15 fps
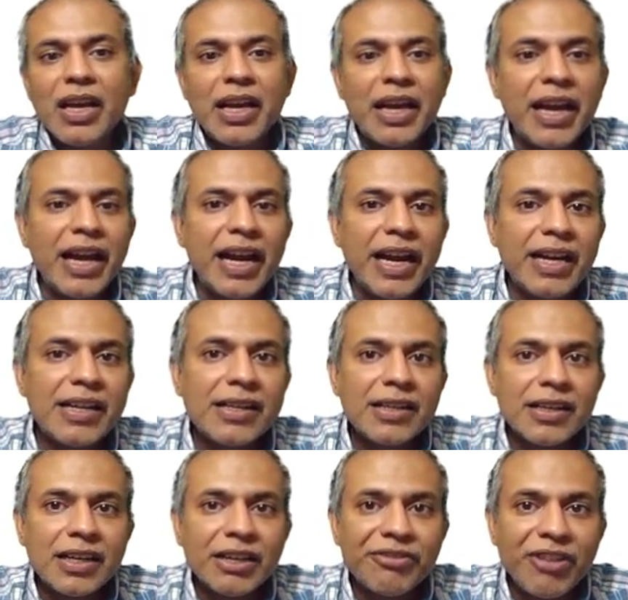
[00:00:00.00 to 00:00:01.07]
And
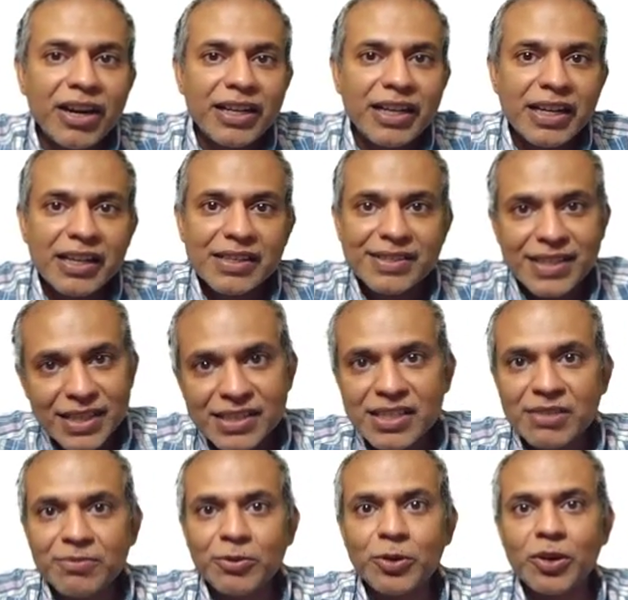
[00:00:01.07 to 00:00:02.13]
if I take a
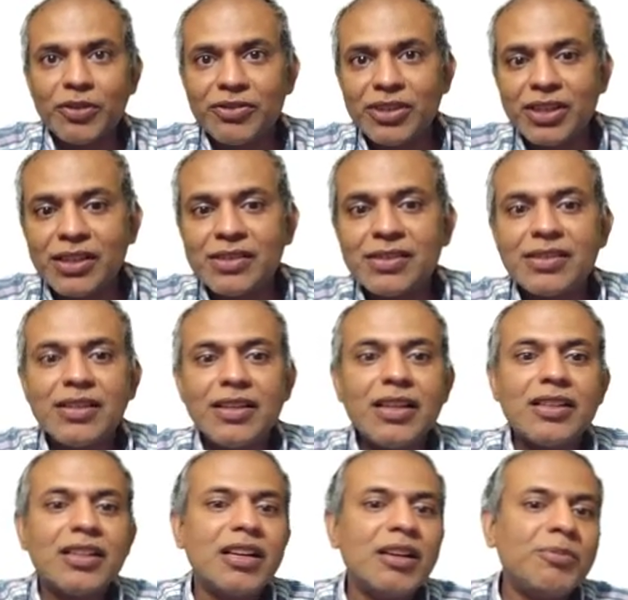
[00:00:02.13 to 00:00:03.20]
system view of this,
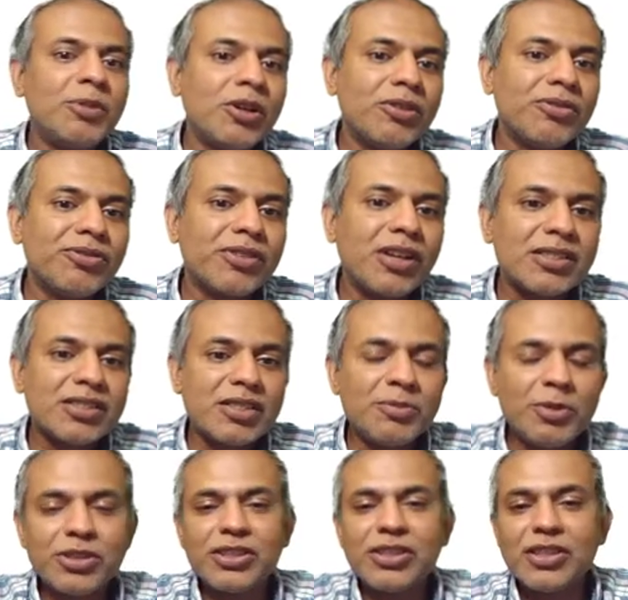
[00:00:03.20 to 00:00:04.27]
the number of
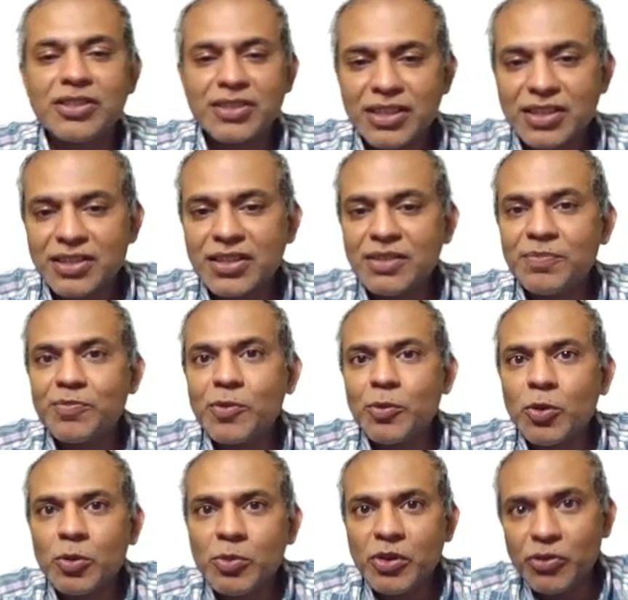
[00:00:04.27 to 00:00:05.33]
customers in the system
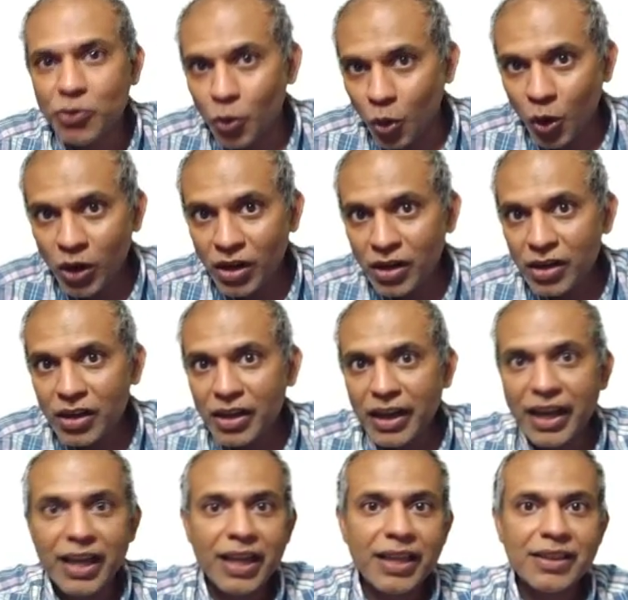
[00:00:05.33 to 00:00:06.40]
would be 4.
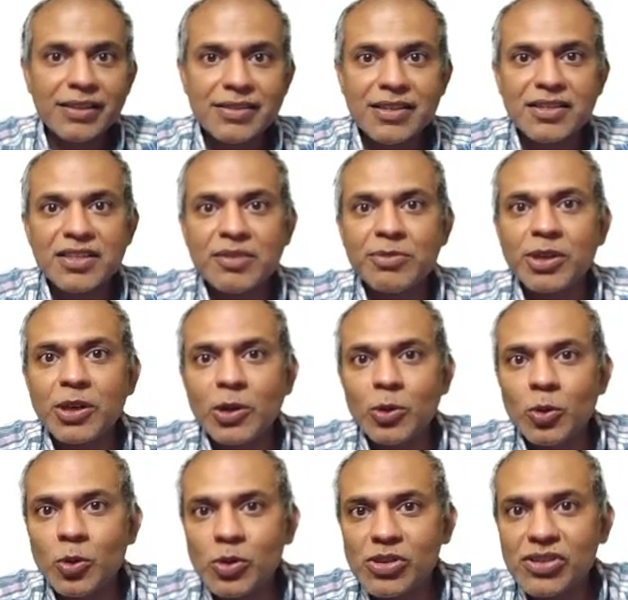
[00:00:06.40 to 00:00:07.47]
And the system
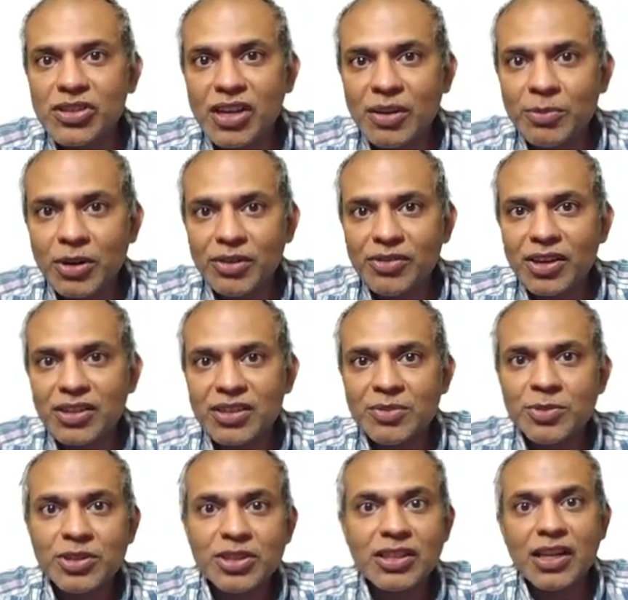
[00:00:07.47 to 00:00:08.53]
includes the number of
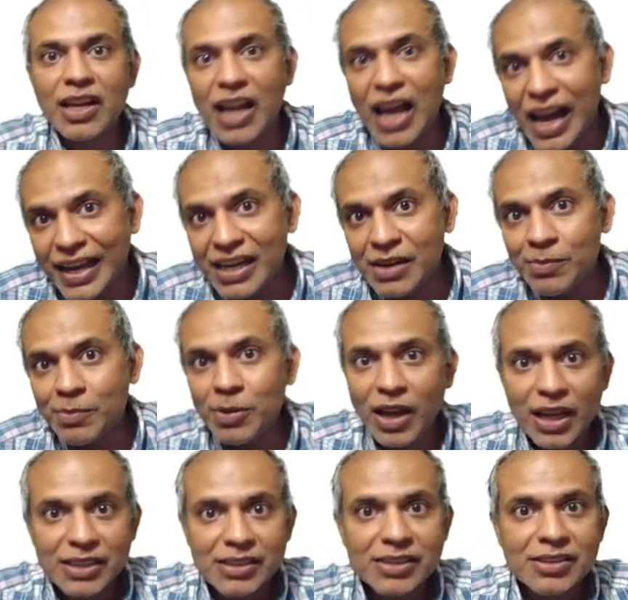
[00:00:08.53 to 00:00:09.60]
customers in the line
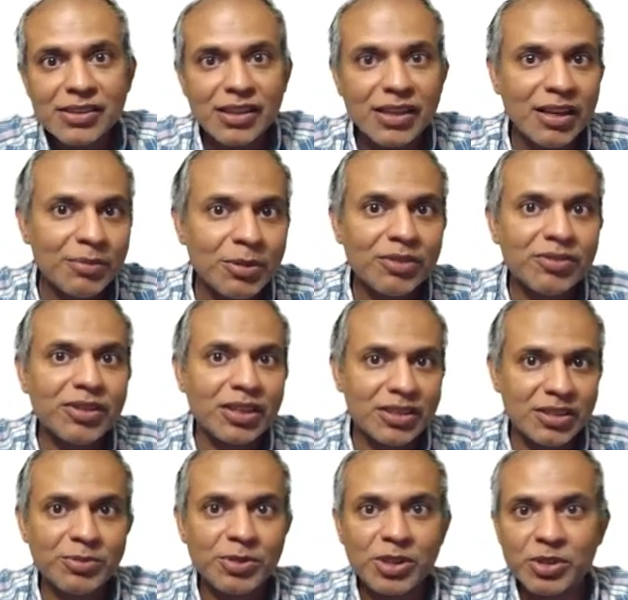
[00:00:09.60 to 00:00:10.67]
plus the number of
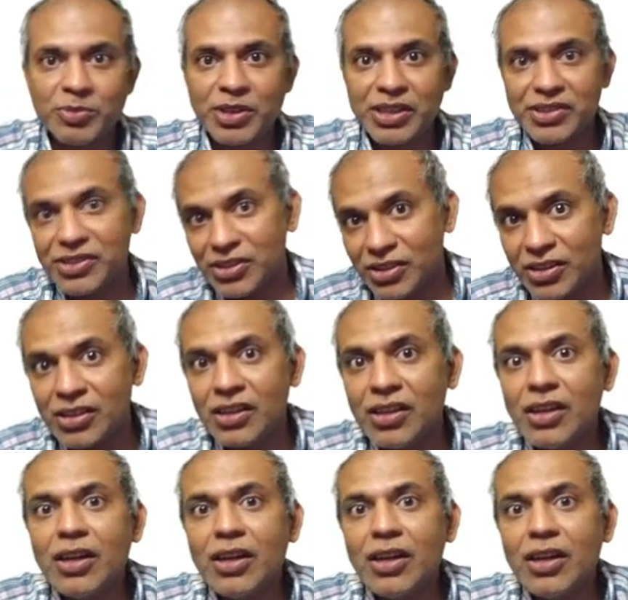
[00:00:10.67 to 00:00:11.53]
customers being served.